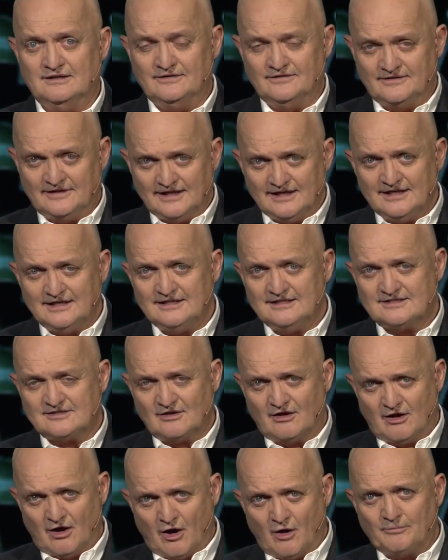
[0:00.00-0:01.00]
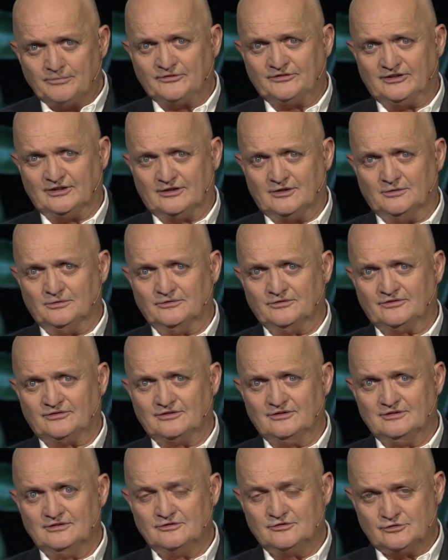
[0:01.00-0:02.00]
these
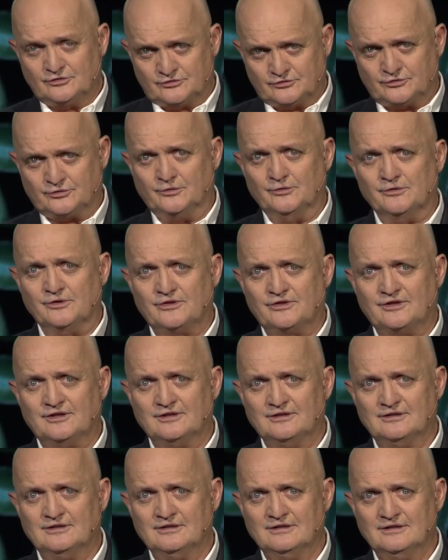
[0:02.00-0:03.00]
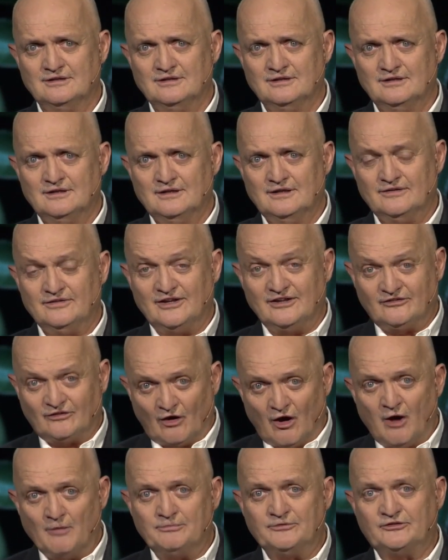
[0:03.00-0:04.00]
obstacles to truth, these
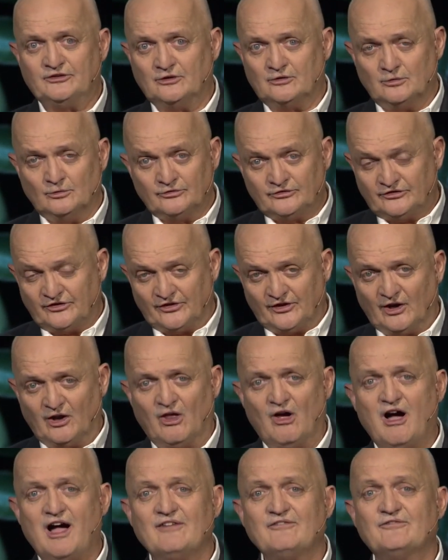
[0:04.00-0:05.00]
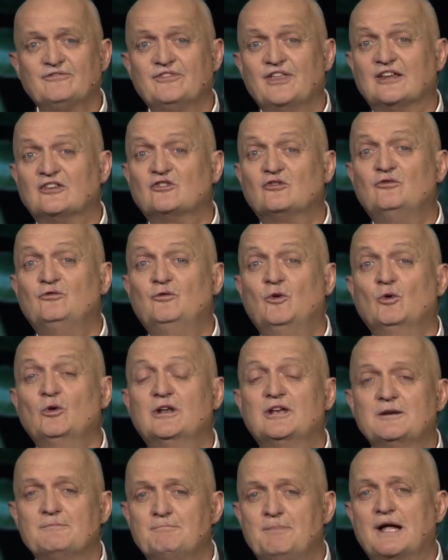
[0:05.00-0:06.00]
obstacles to the life that's
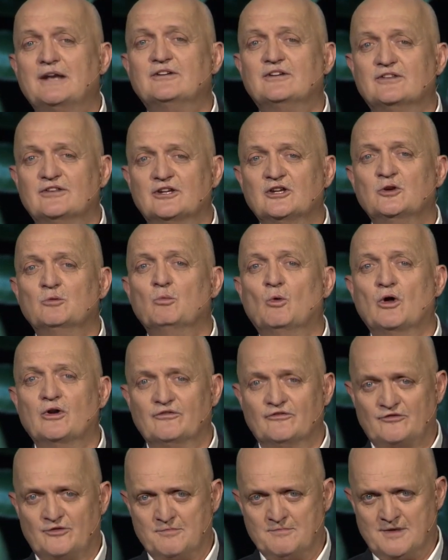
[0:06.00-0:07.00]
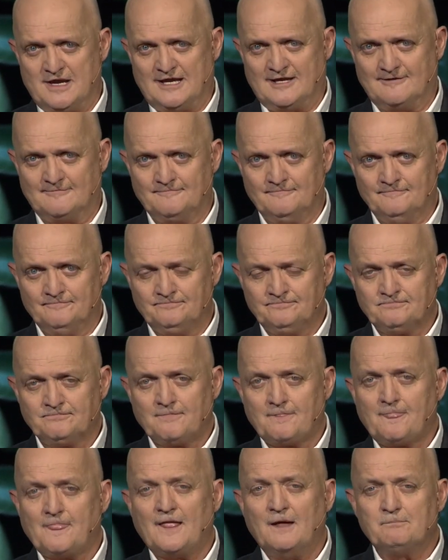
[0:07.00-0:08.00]
full and abundant that you want for me.
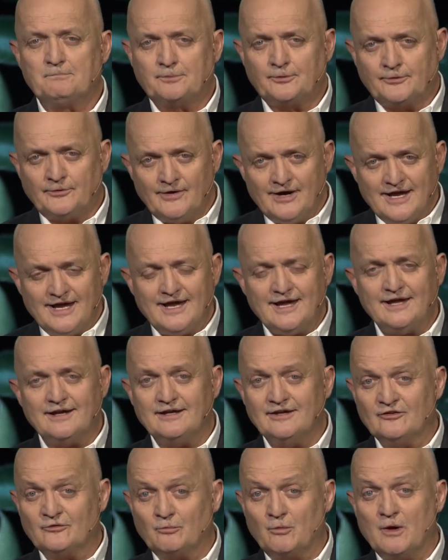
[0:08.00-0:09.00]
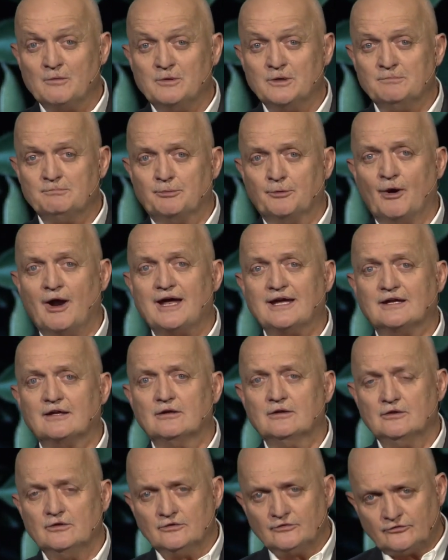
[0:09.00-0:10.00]
Prayer is where we break
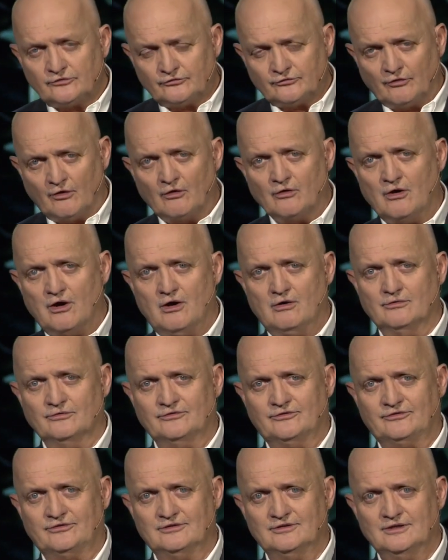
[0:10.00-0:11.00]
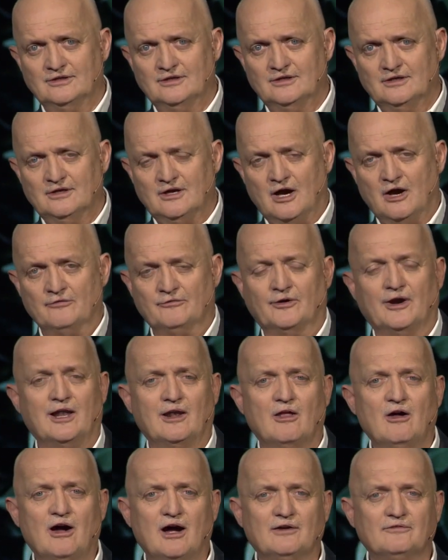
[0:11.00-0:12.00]
strongholds over our
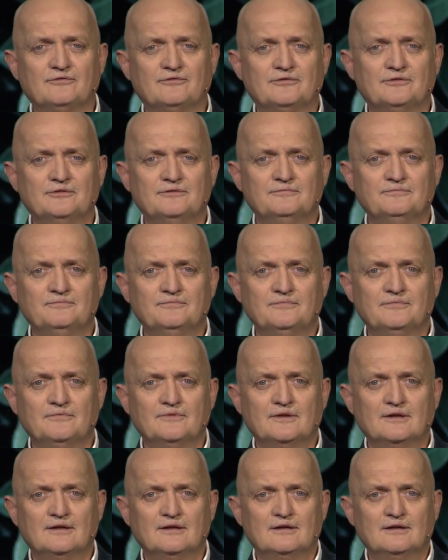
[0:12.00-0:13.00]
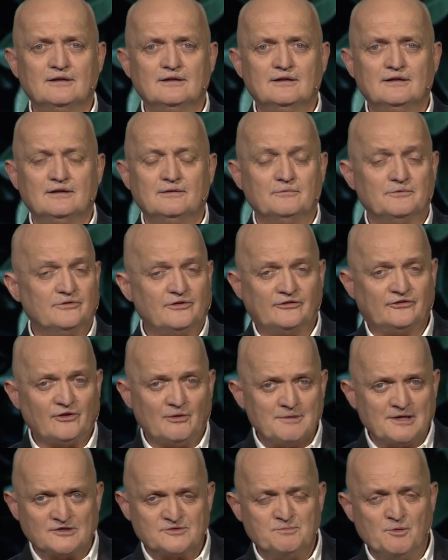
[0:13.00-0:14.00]
life. There's
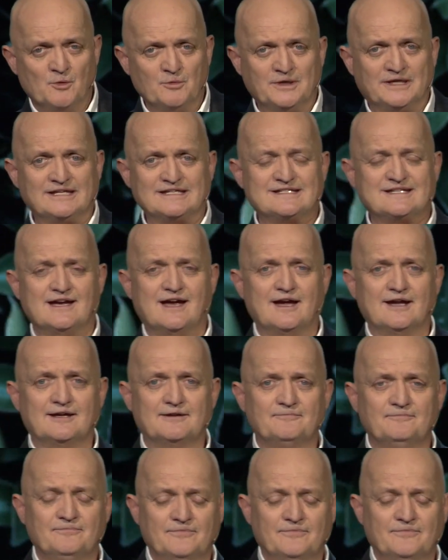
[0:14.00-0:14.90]
so much more we could say.